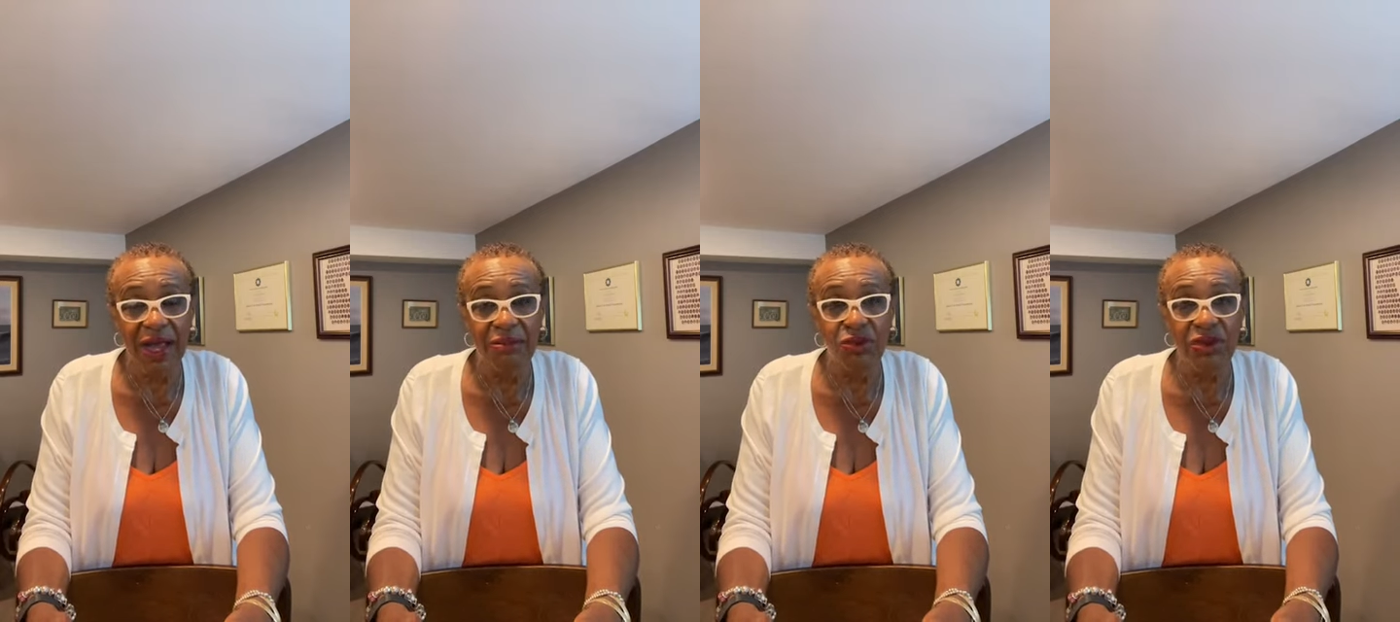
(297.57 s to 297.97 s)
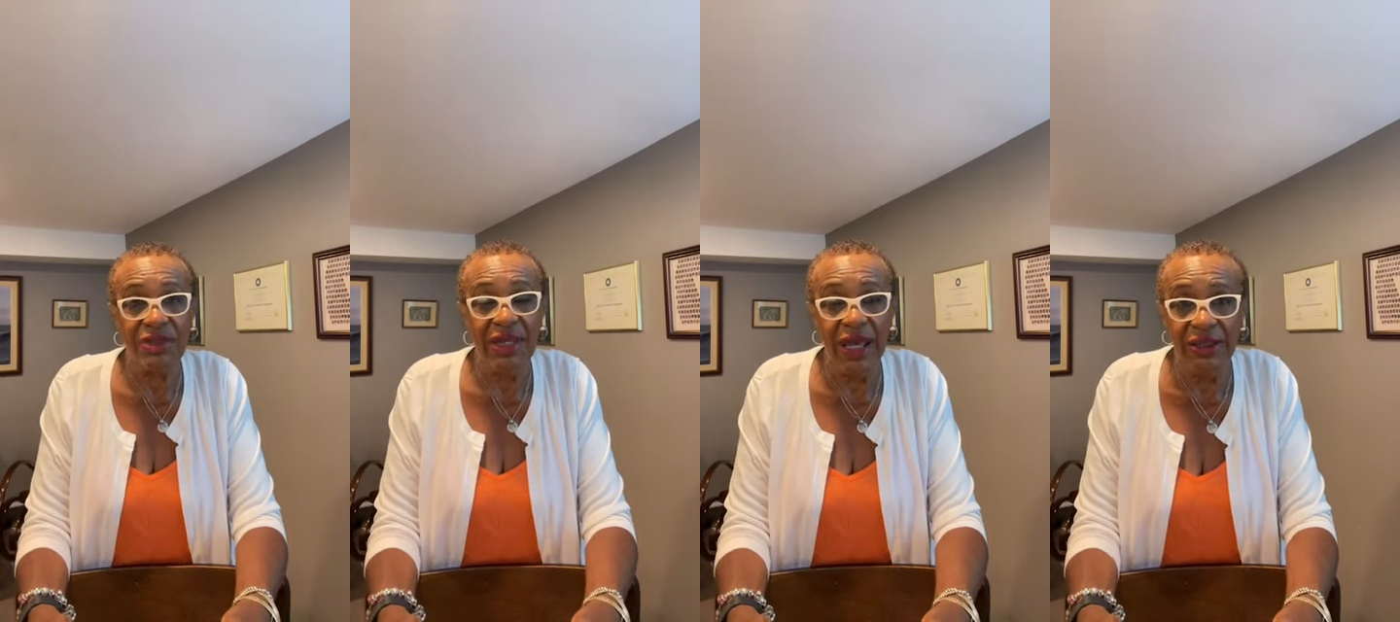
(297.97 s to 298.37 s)
I am
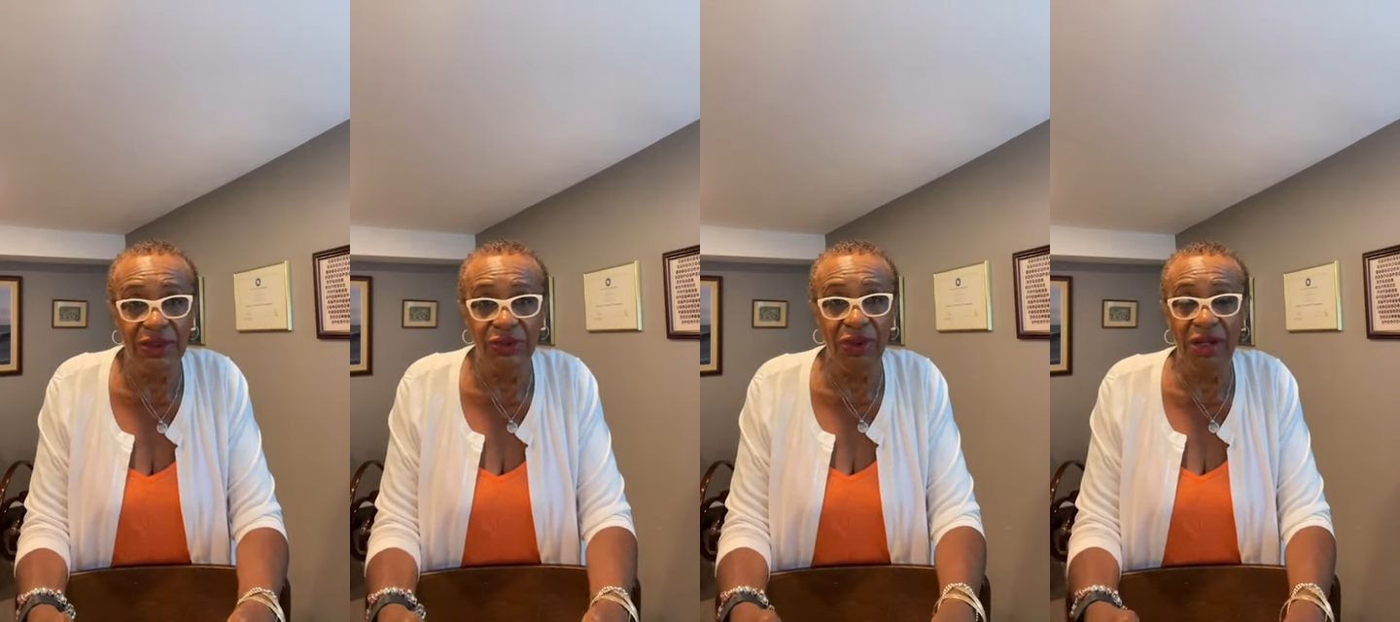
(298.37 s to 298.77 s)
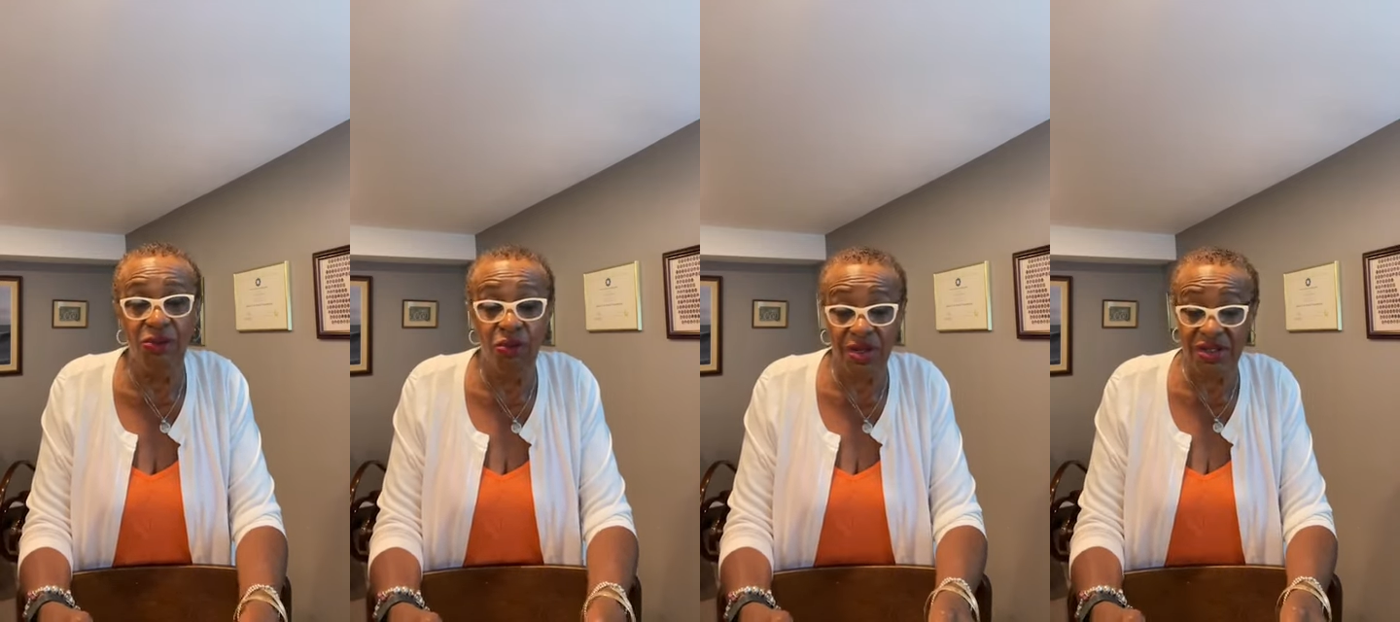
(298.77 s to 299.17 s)
not telling you
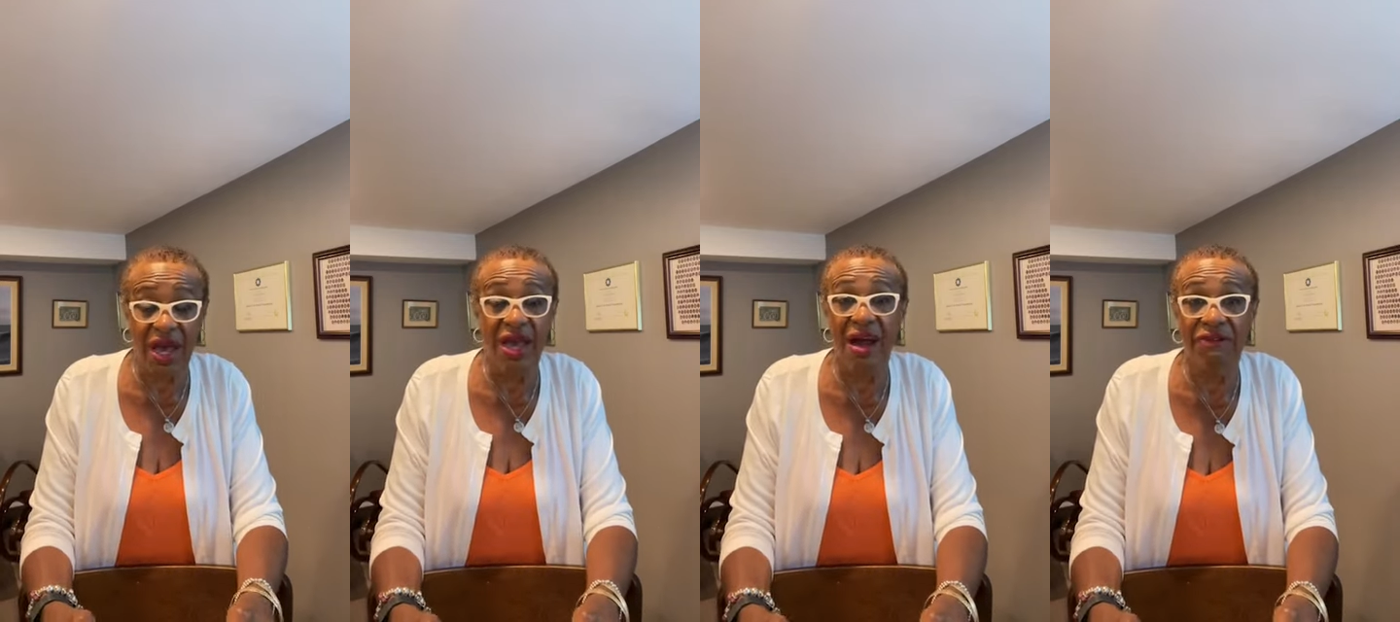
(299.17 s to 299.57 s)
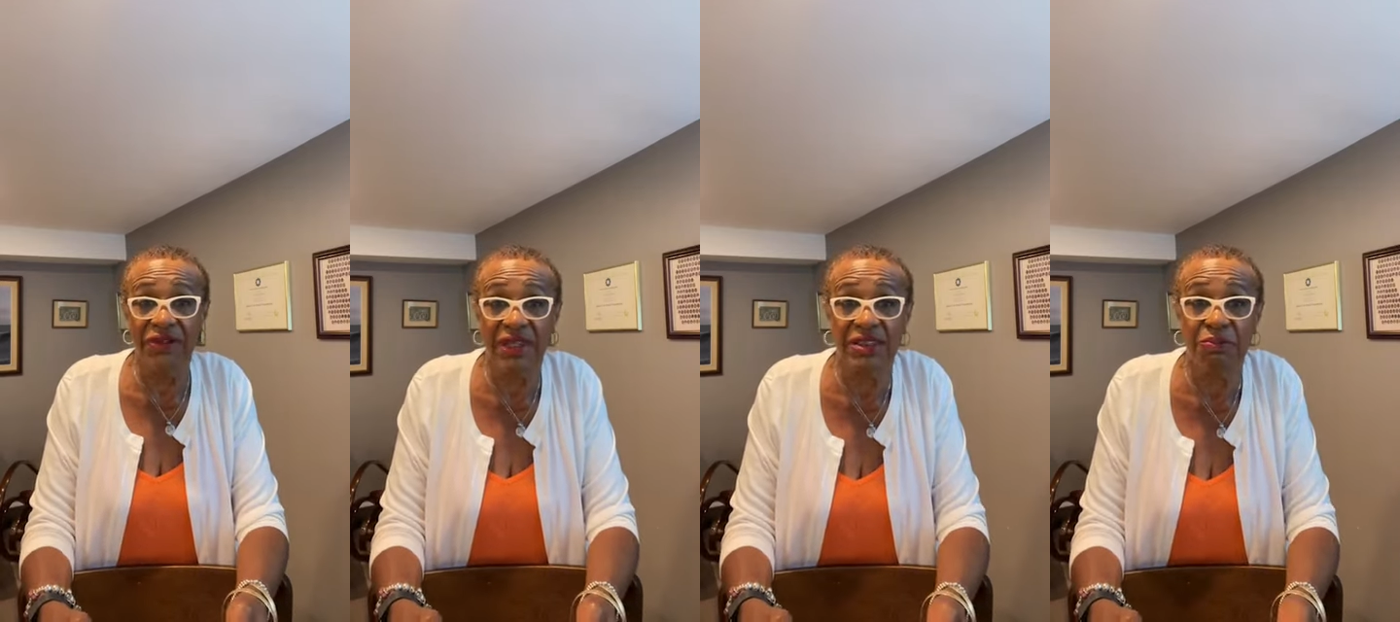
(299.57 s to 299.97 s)
what I haven't